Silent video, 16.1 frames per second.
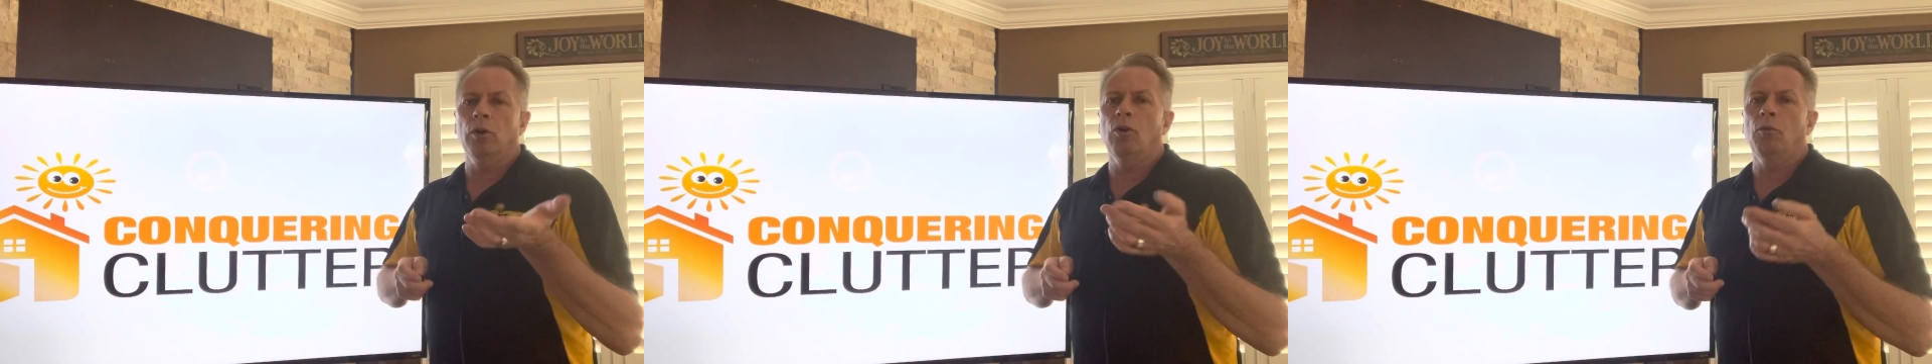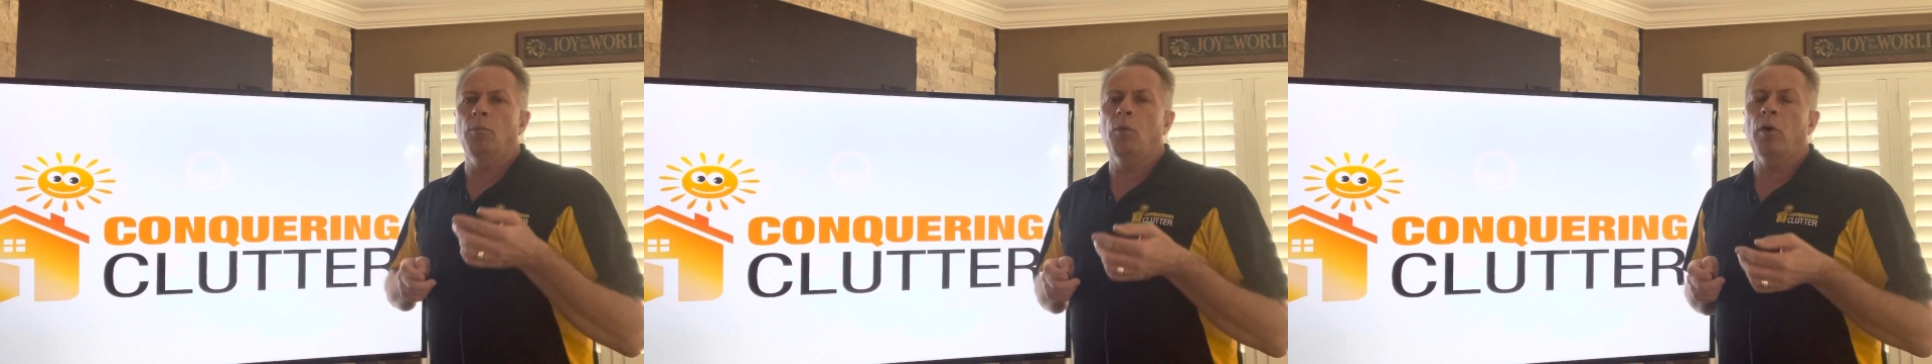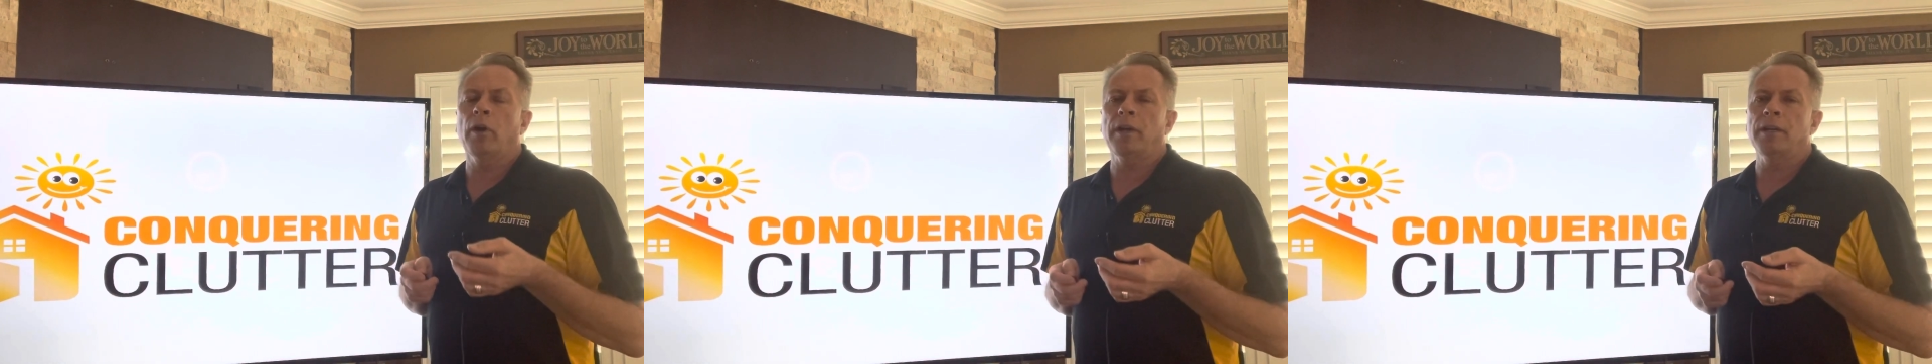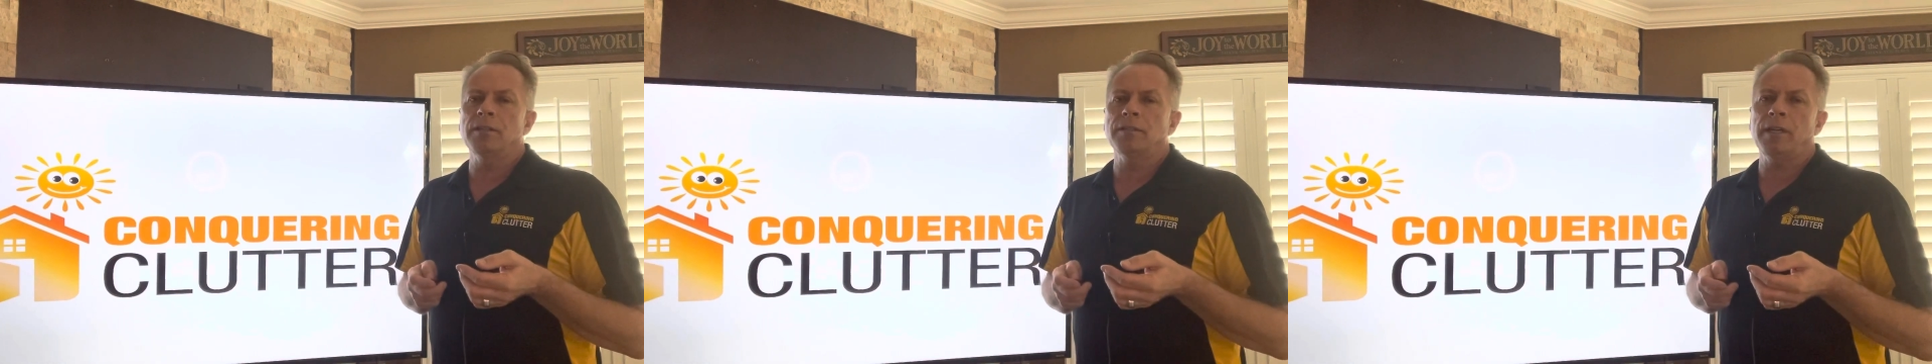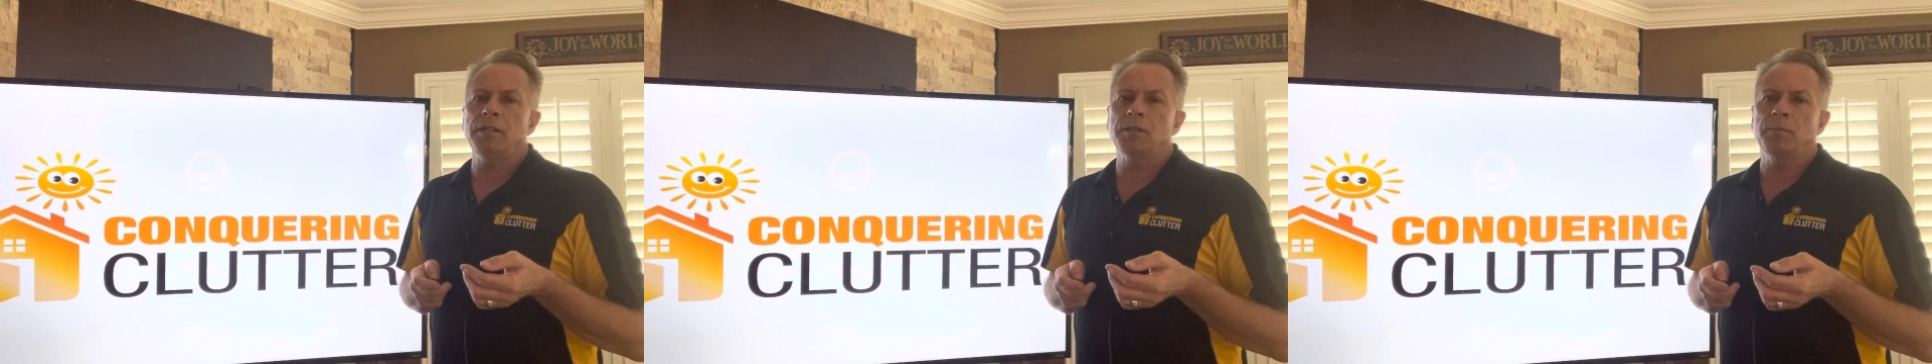home
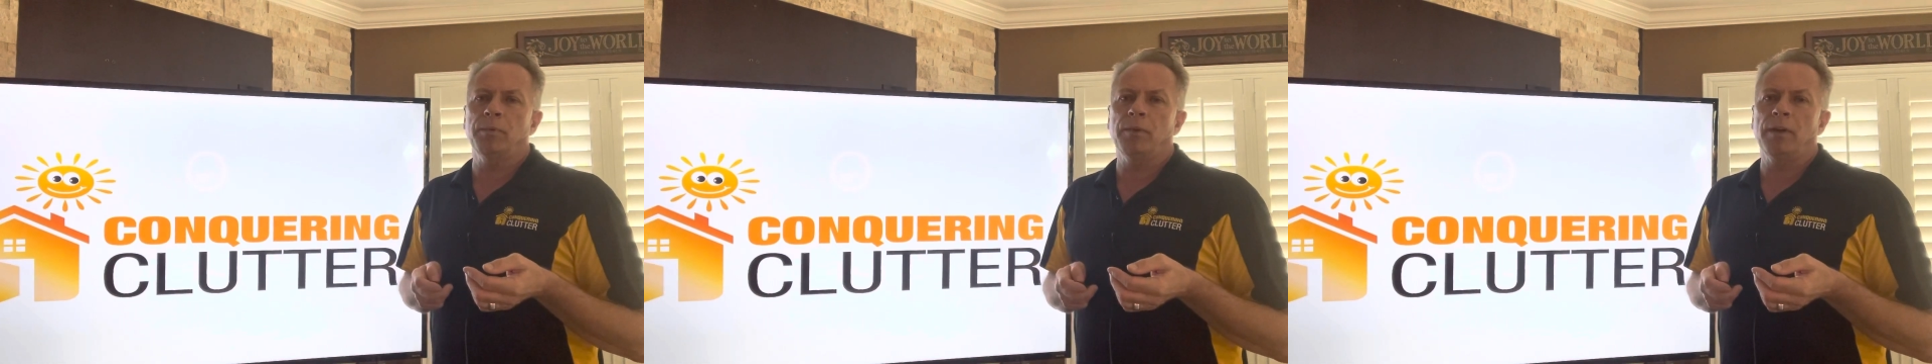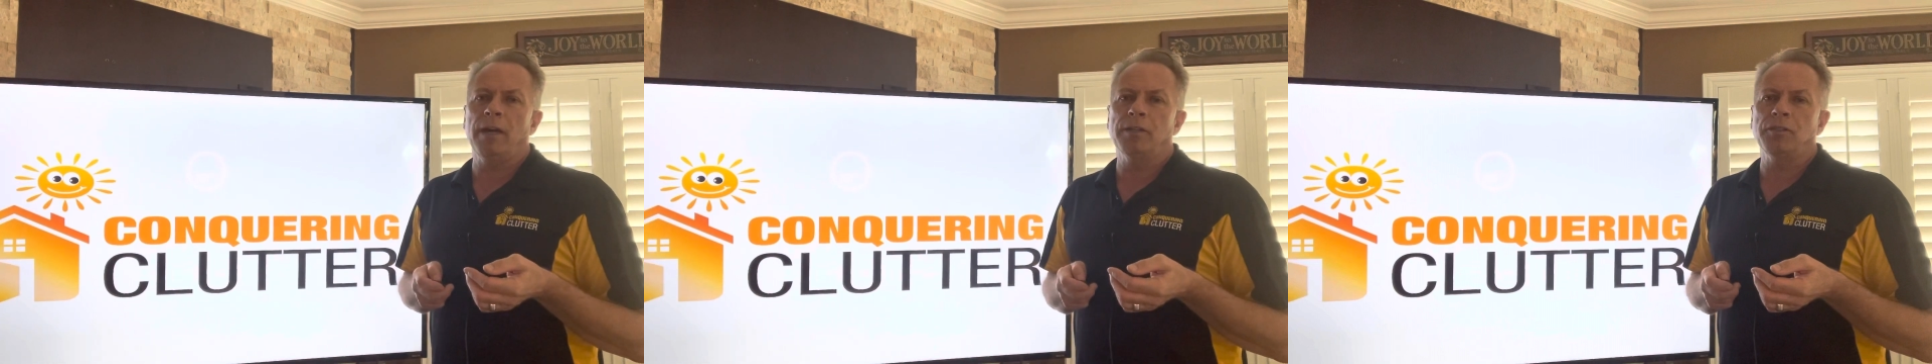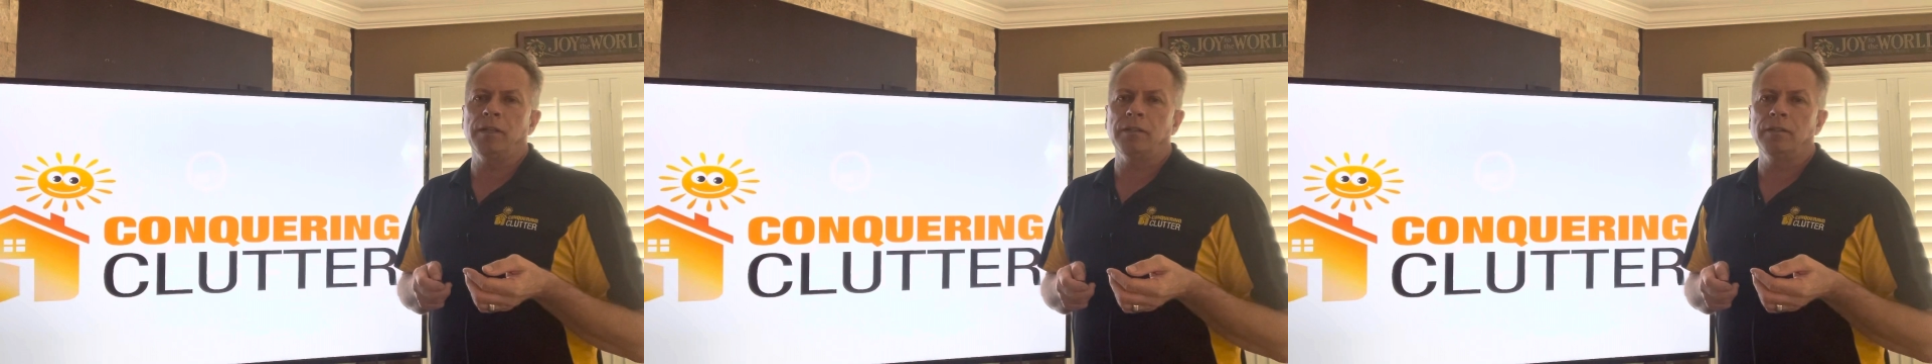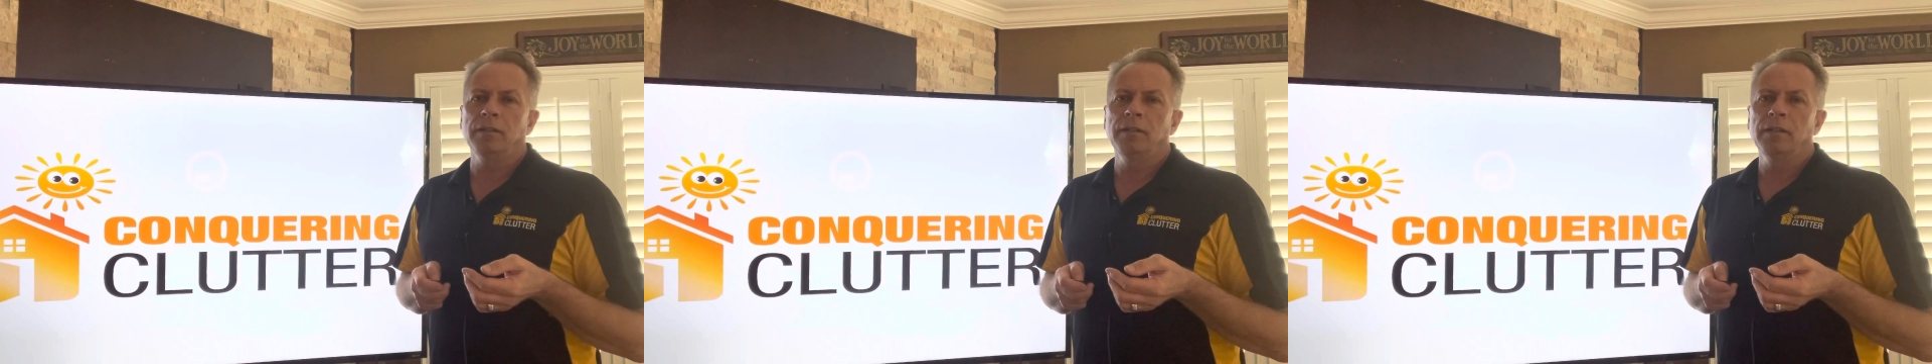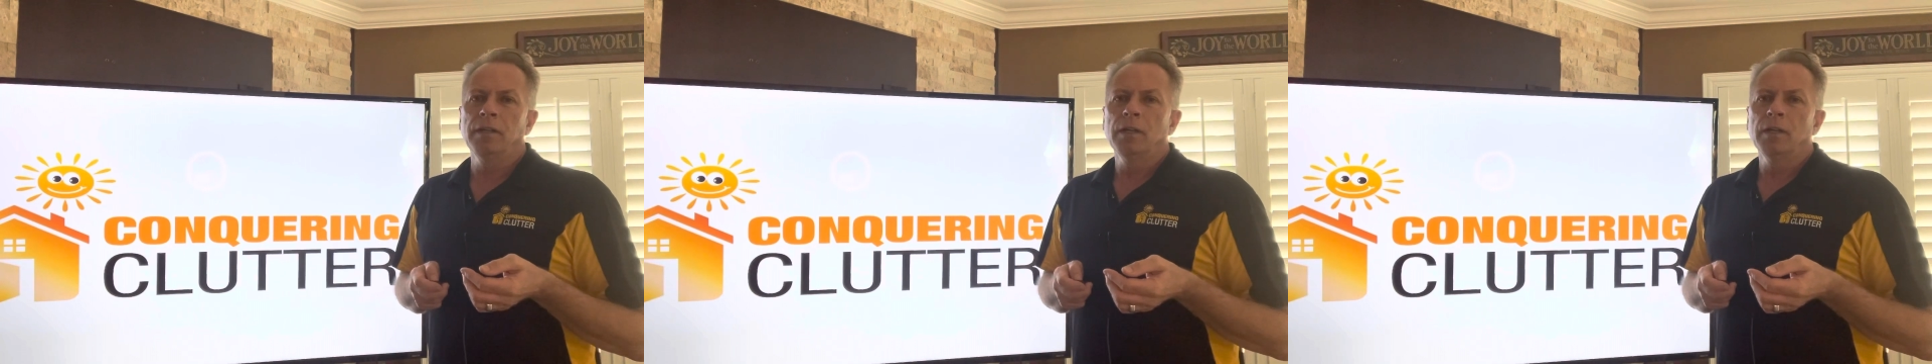organization project.